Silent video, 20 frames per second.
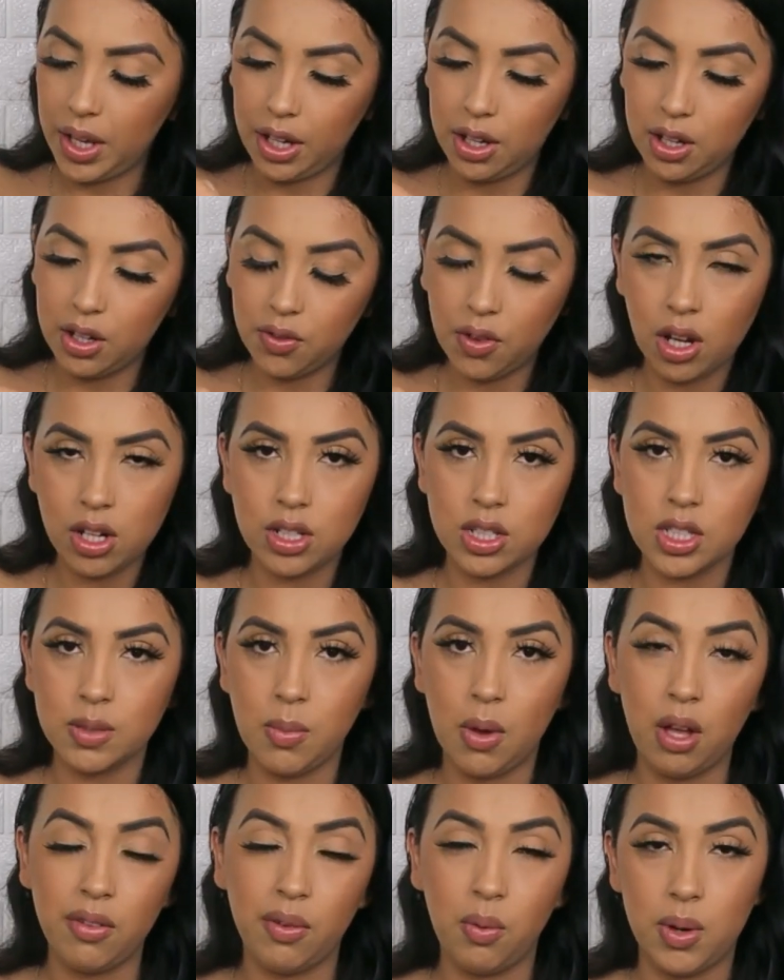I could have gotten a
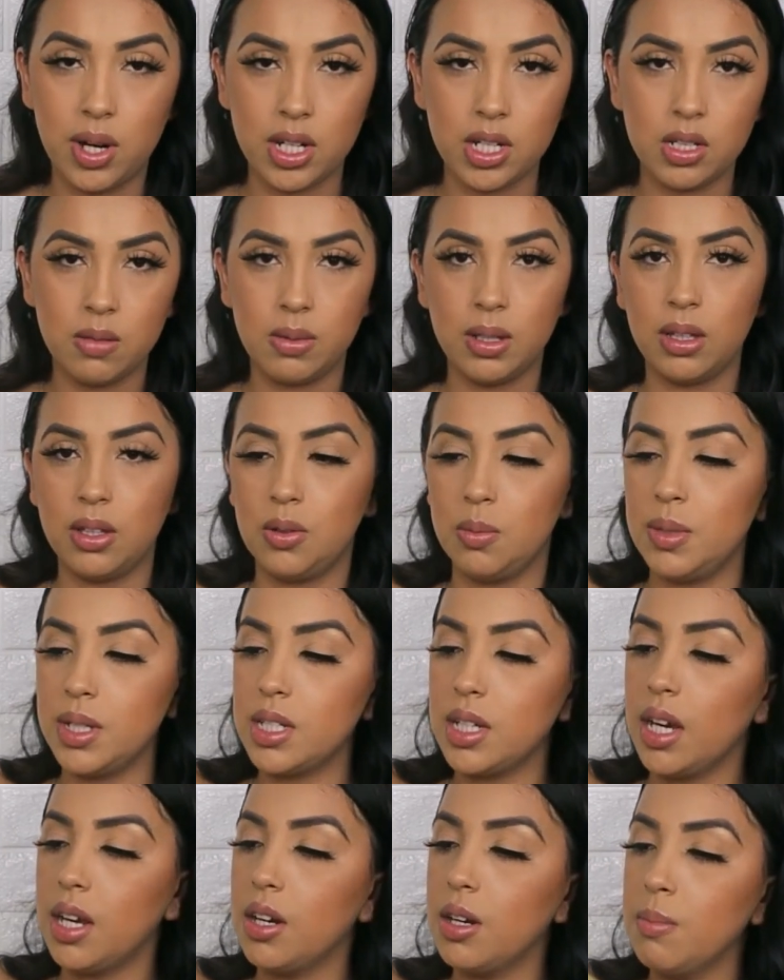small if I wanted to be a little bit
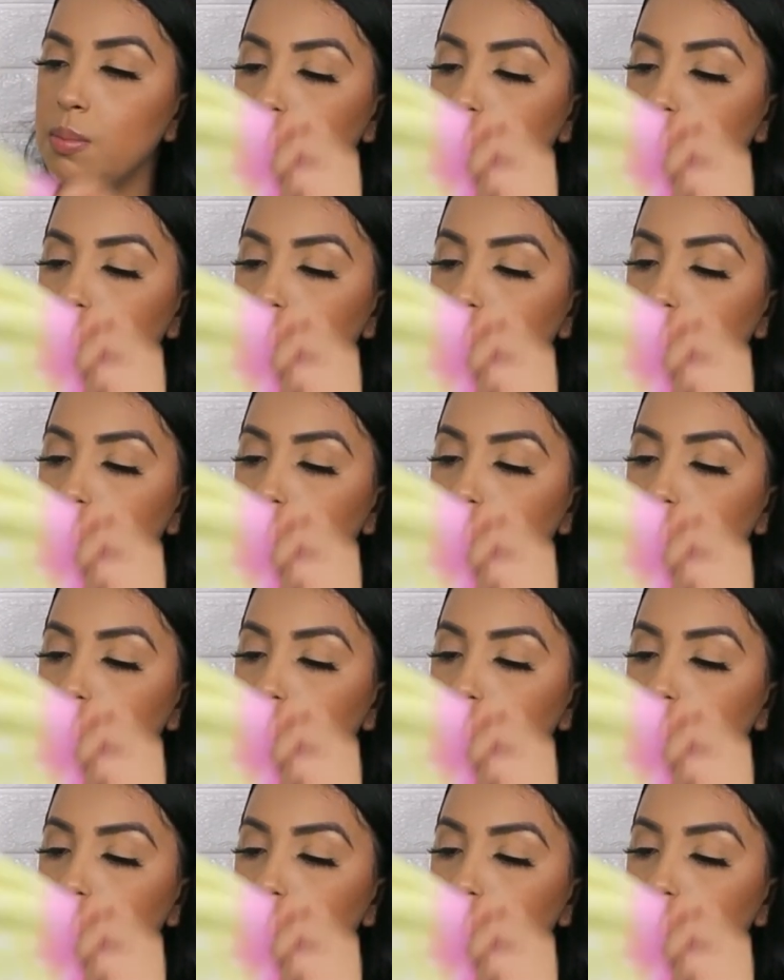tighter,